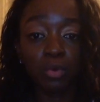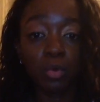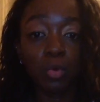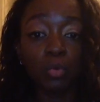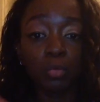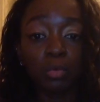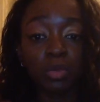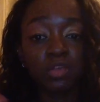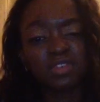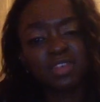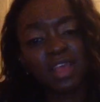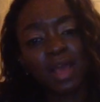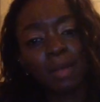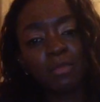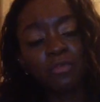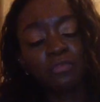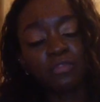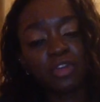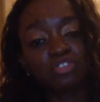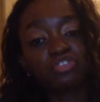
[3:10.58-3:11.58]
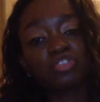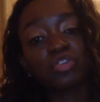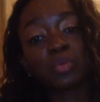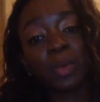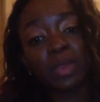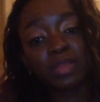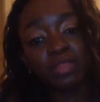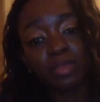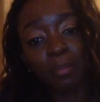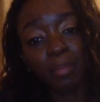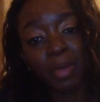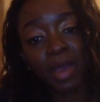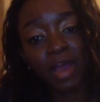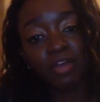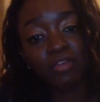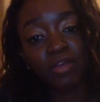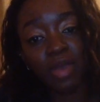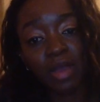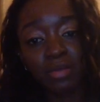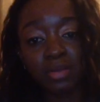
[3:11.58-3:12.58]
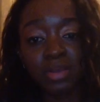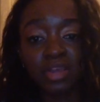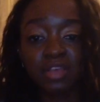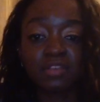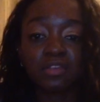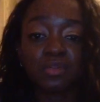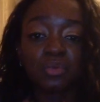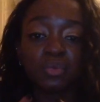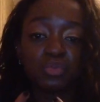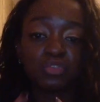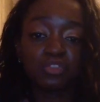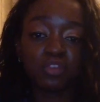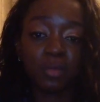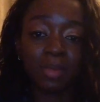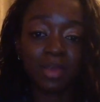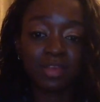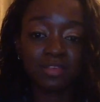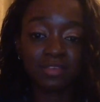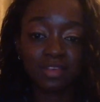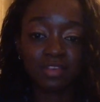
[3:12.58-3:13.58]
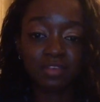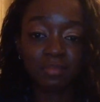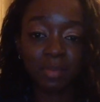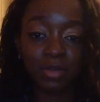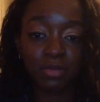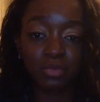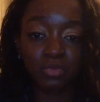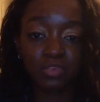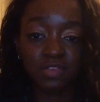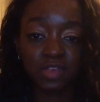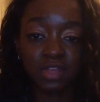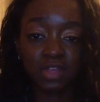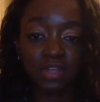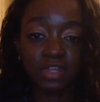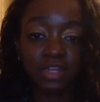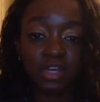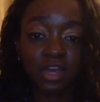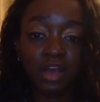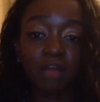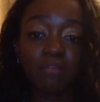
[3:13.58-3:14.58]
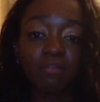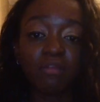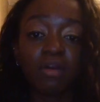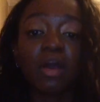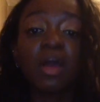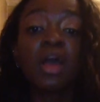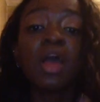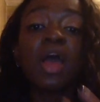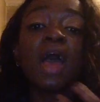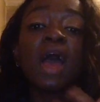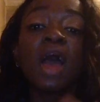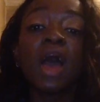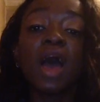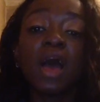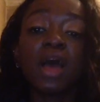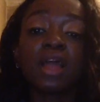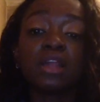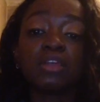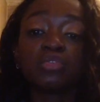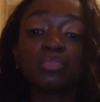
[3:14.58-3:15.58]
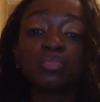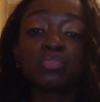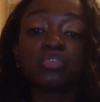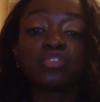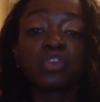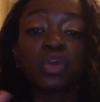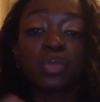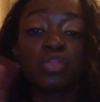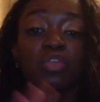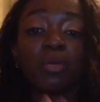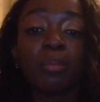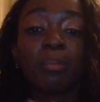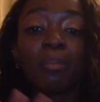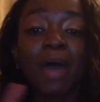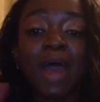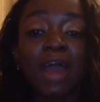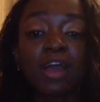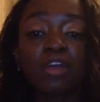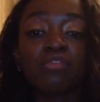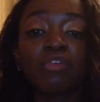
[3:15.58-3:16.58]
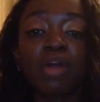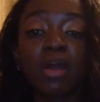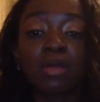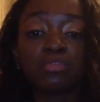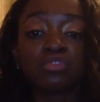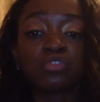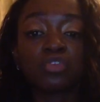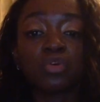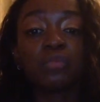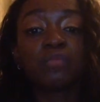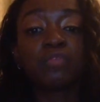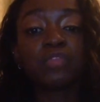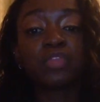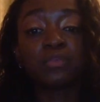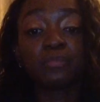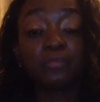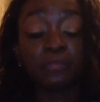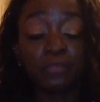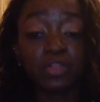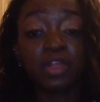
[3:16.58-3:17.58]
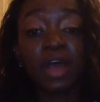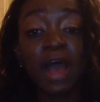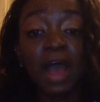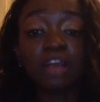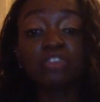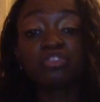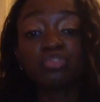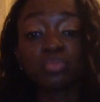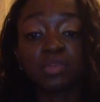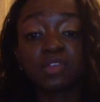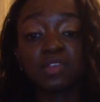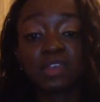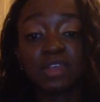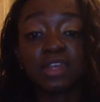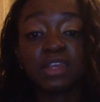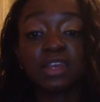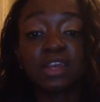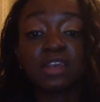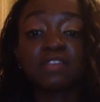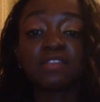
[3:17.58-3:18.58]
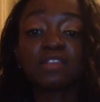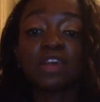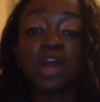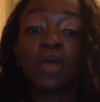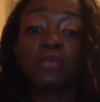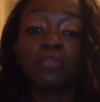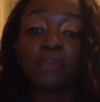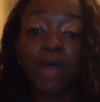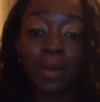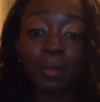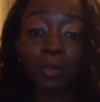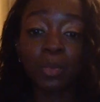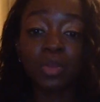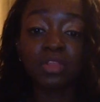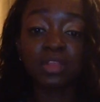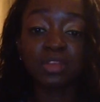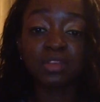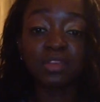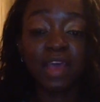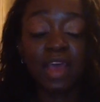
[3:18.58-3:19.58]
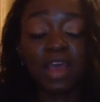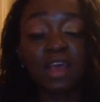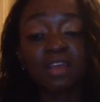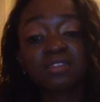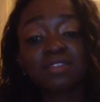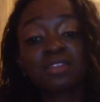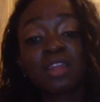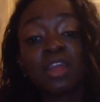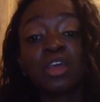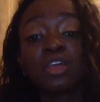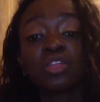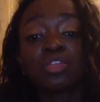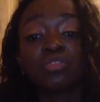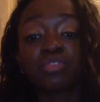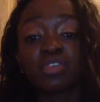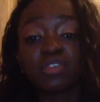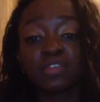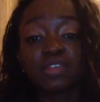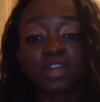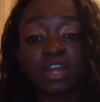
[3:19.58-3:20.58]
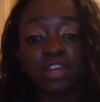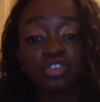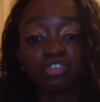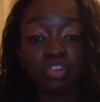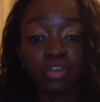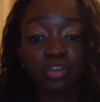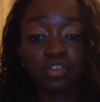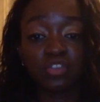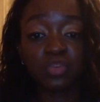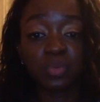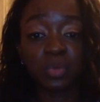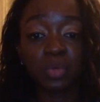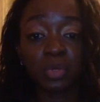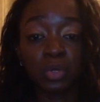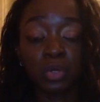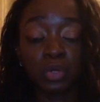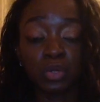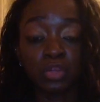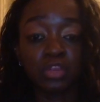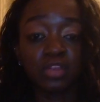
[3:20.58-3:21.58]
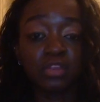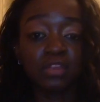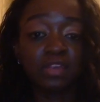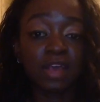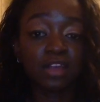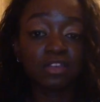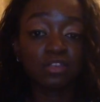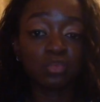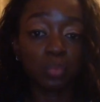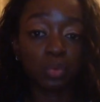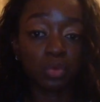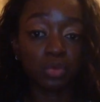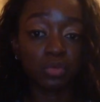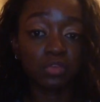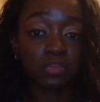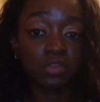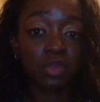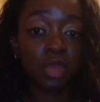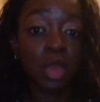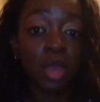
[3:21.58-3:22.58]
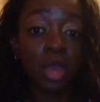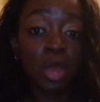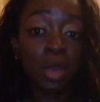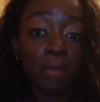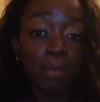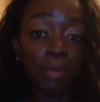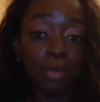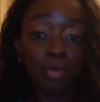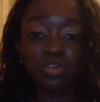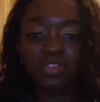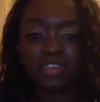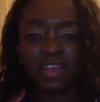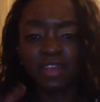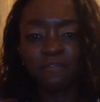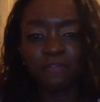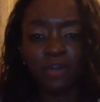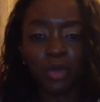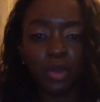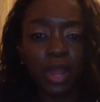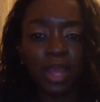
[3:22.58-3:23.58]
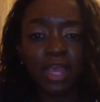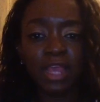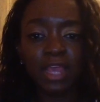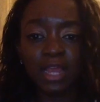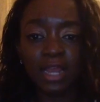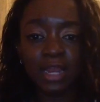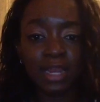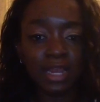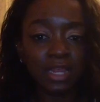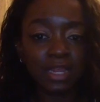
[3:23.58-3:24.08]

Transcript: almost camouflage in a way, the background is, and also my 6-panel CD cover, and also the backgrounds of for the actual CD itself, and with the text. The reason I chose to include the text was because I felt like it